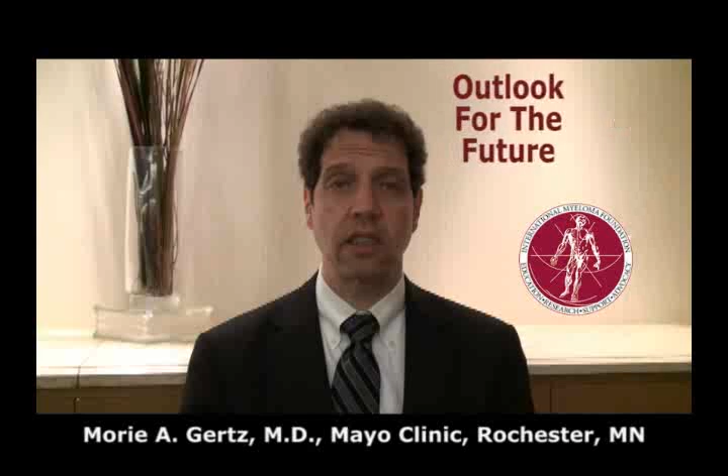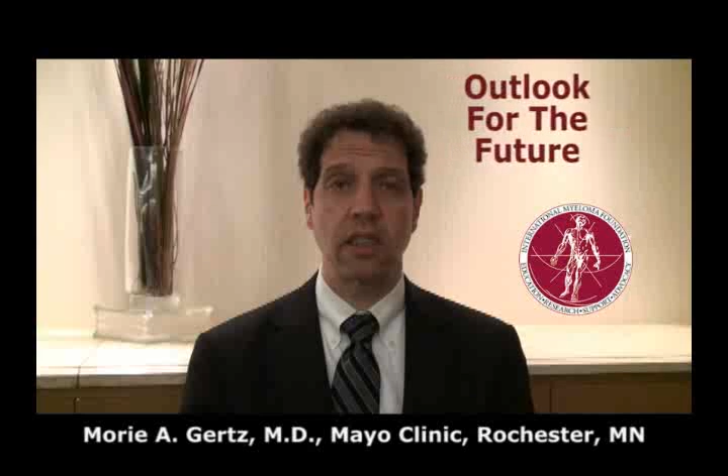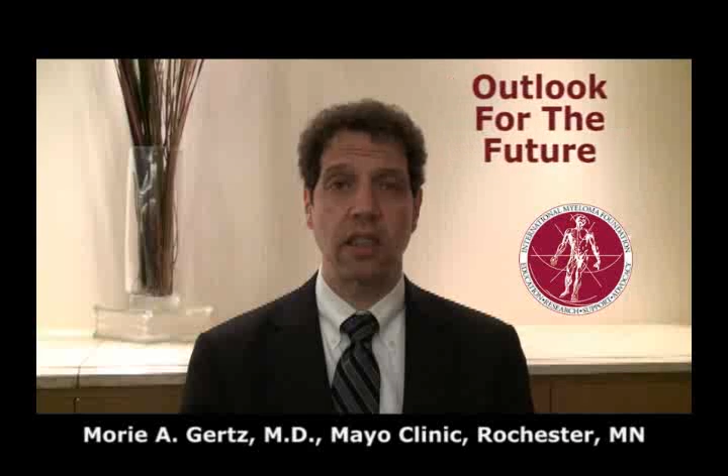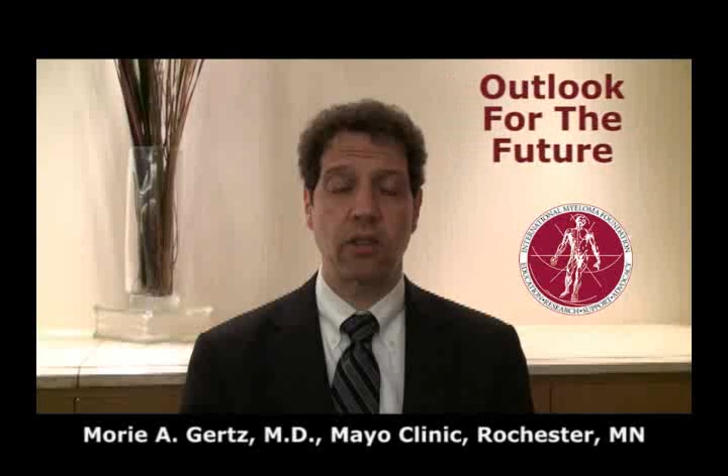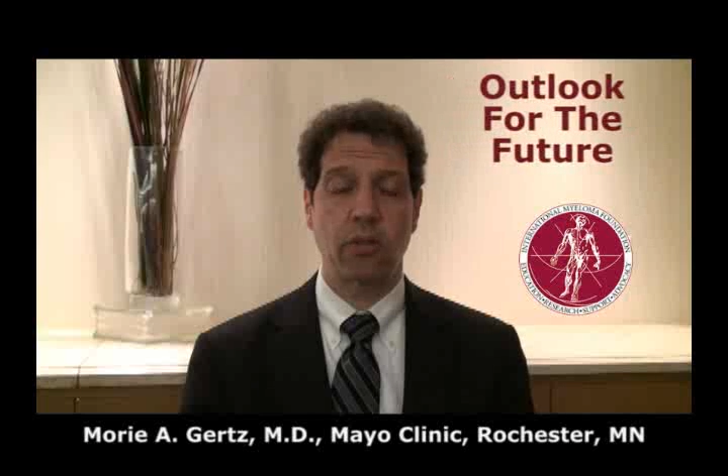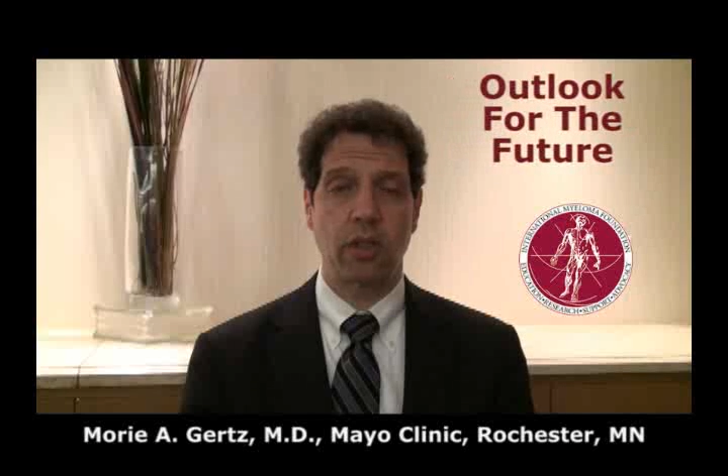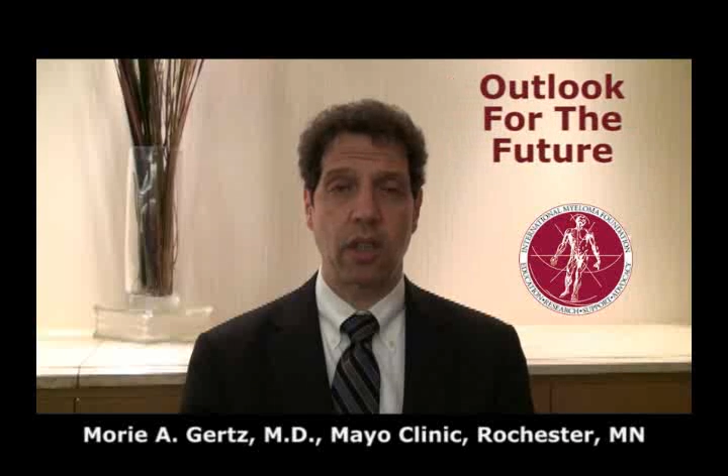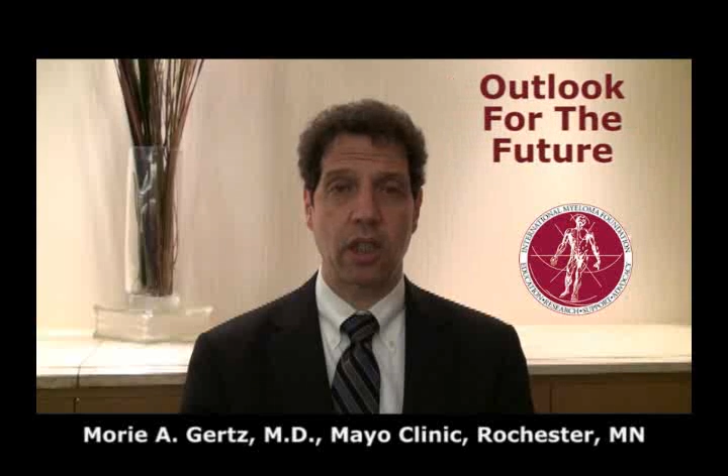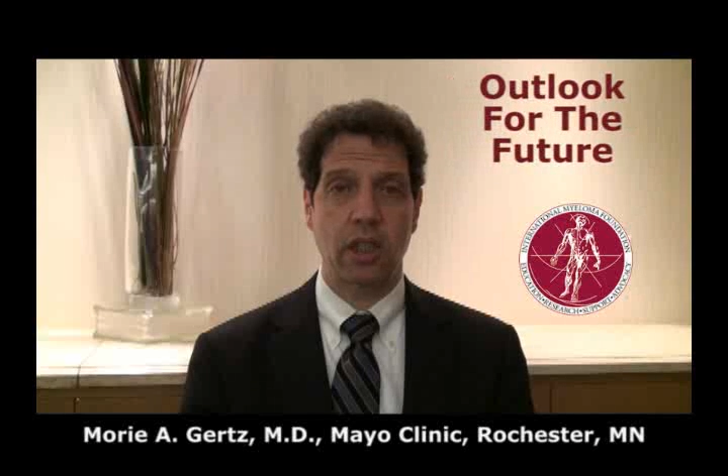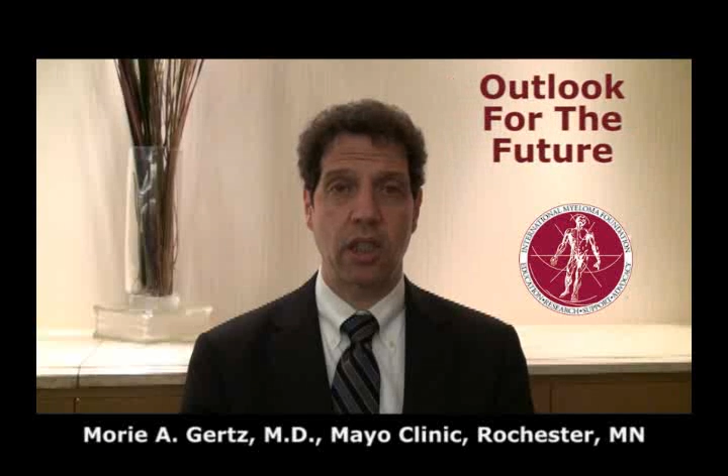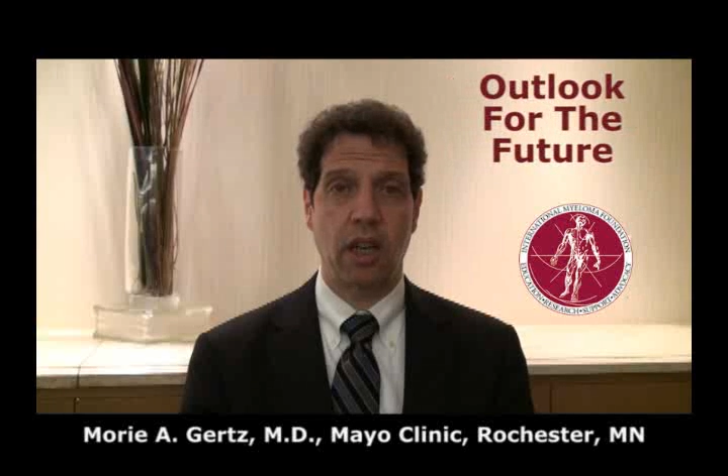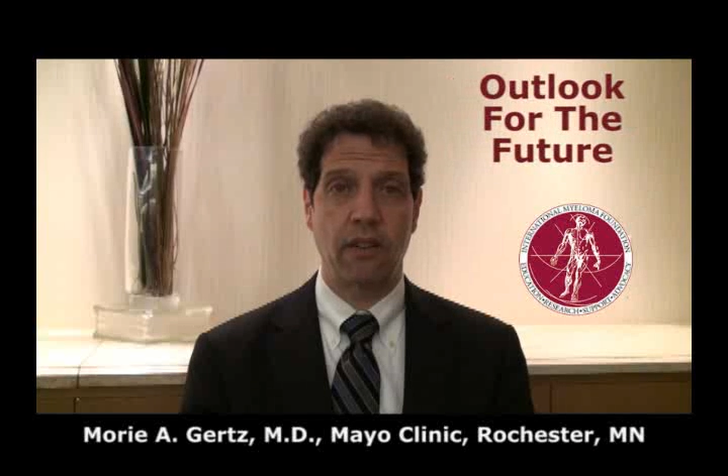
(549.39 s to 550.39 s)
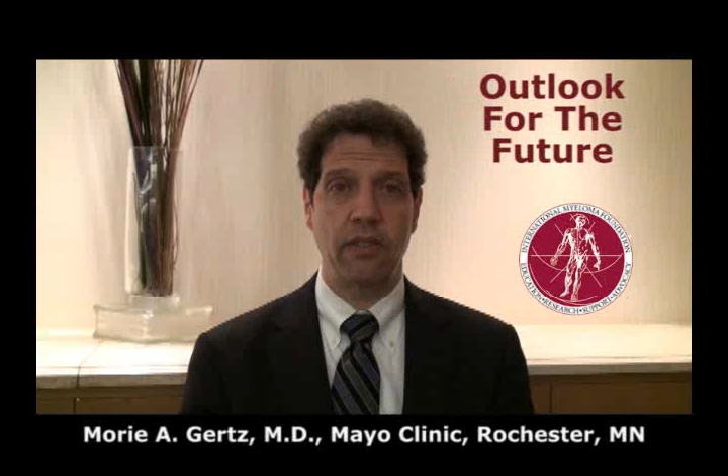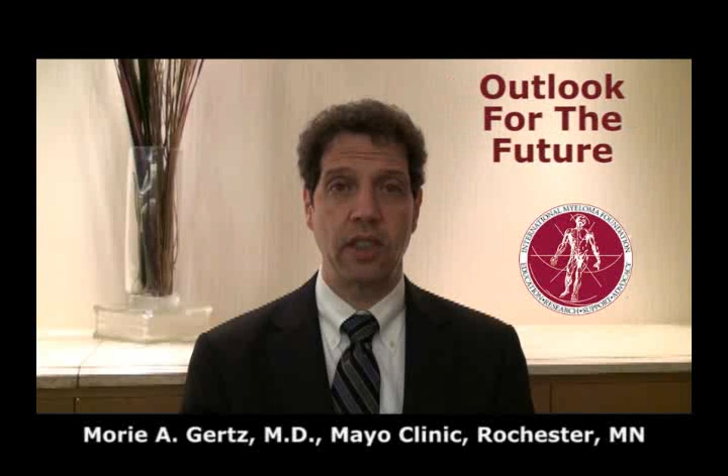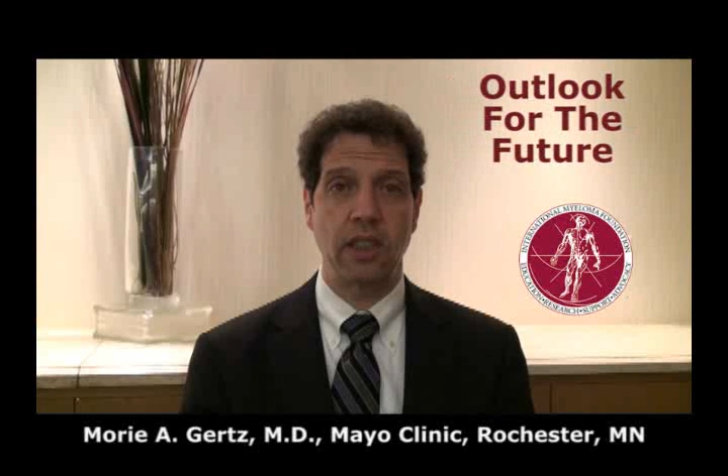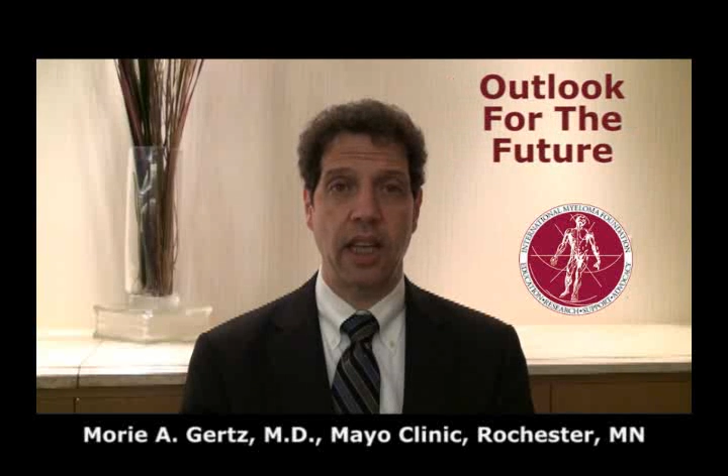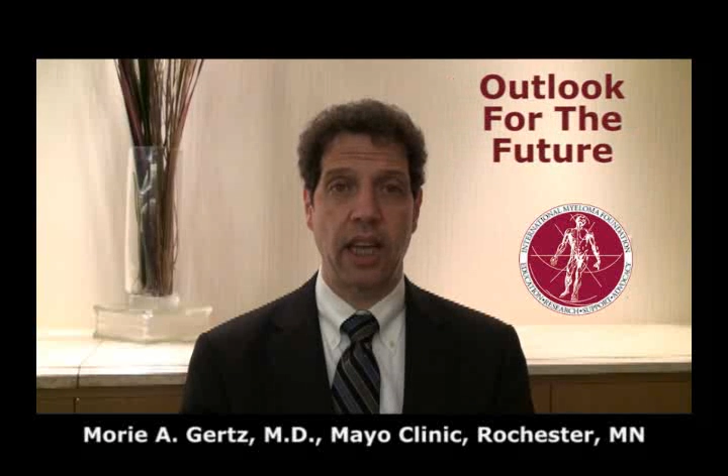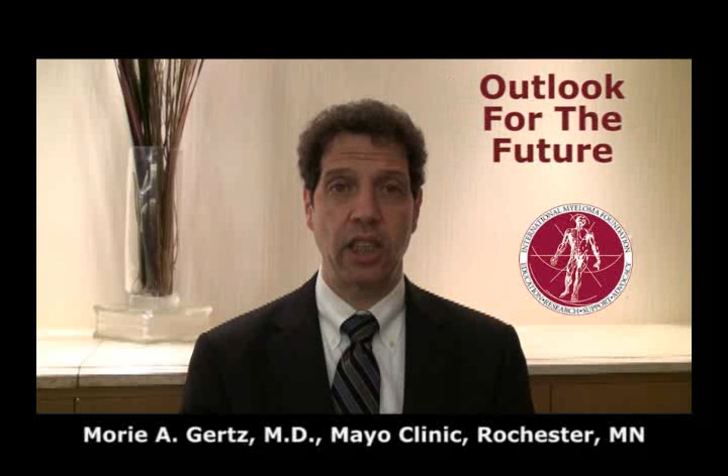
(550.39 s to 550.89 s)
the introduction of
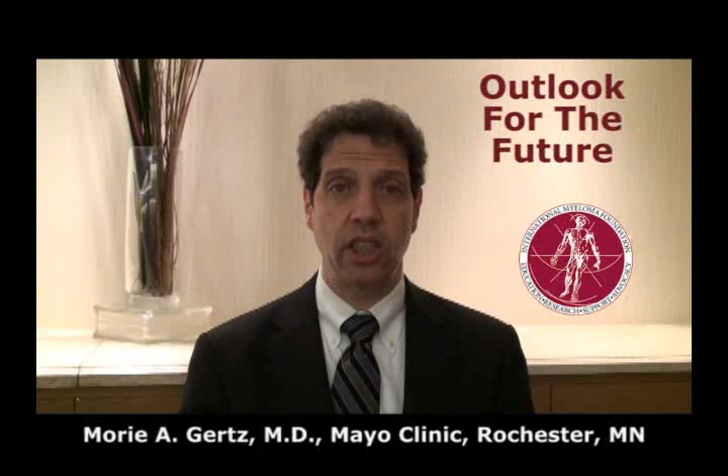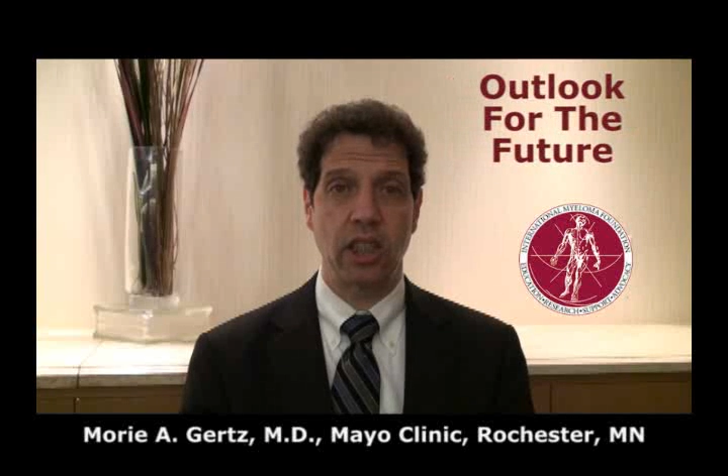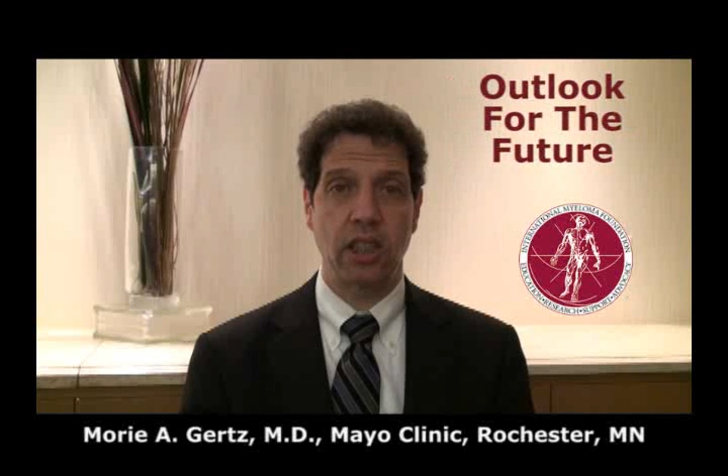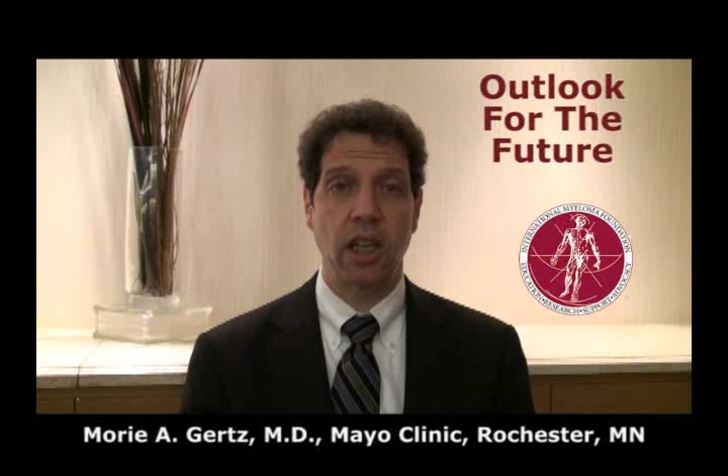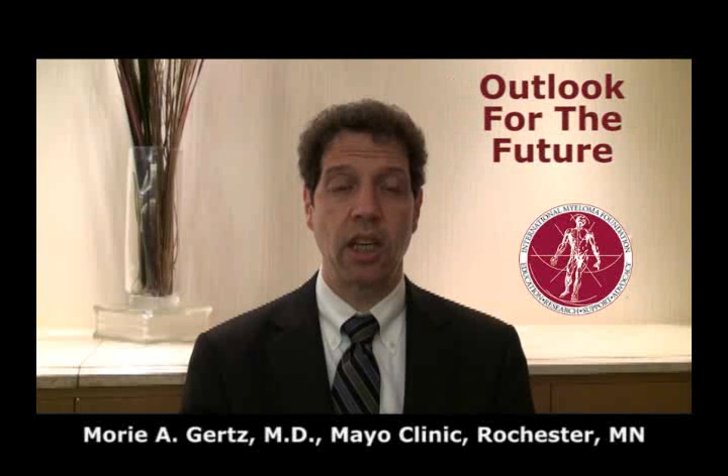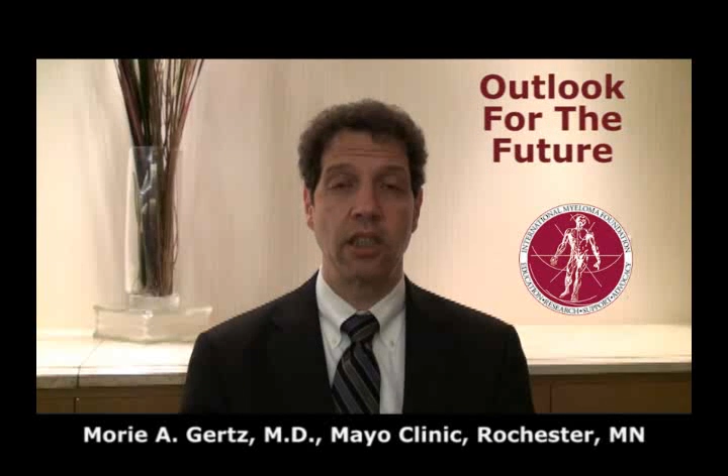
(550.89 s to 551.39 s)
these agents,